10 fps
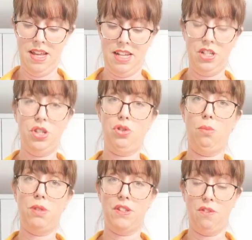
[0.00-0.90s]
It just
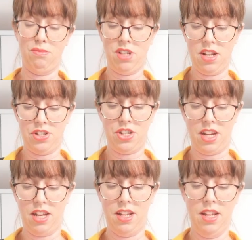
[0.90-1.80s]
stops us from
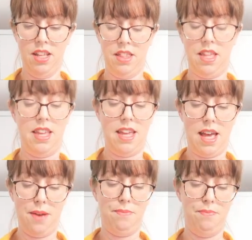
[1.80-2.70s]
touching
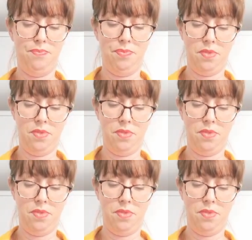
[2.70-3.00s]
the